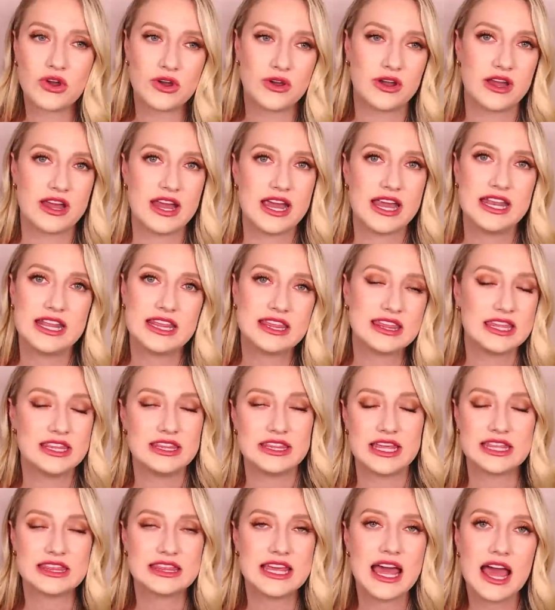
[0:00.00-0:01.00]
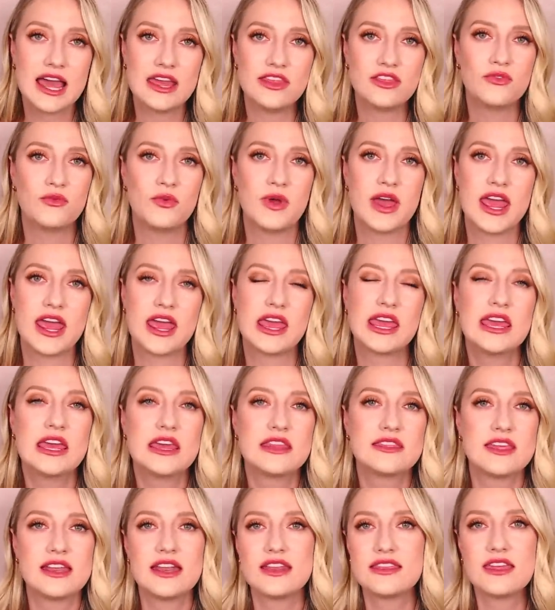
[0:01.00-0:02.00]
or anything like that in the way,
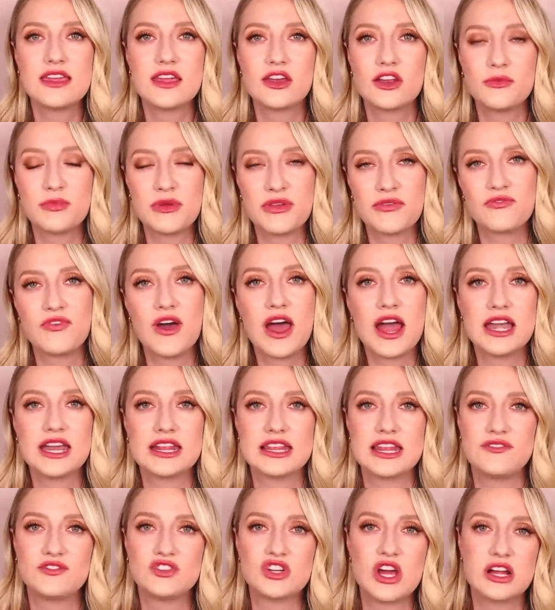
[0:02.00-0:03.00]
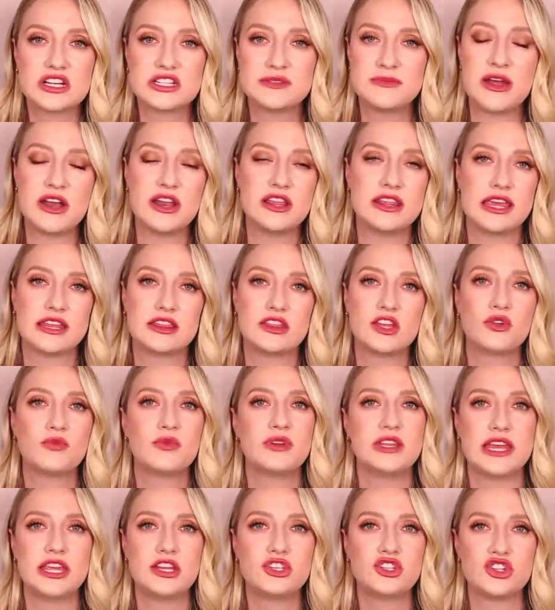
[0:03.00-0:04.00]
then I think it'll be fine. And they've talked about it. Like their
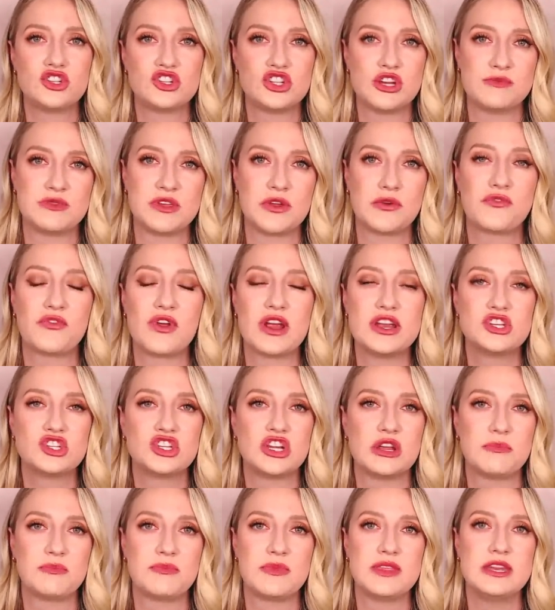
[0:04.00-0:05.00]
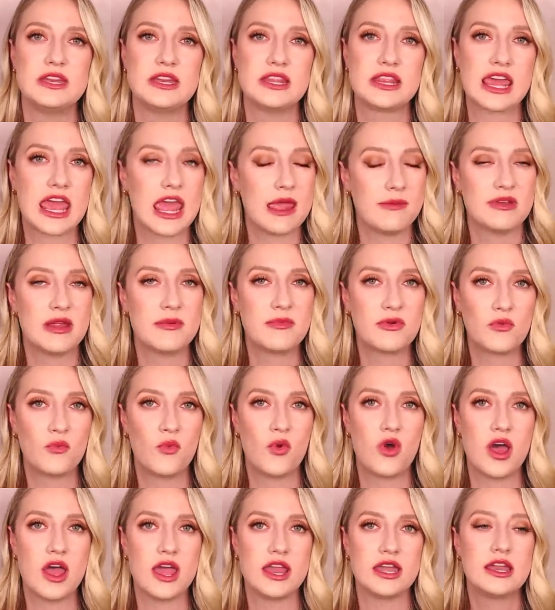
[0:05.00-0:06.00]
relationship, their friendship came number
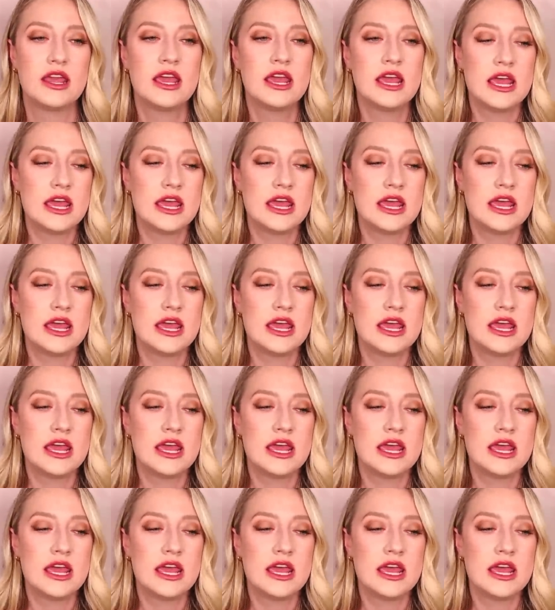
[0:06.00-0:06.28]
one.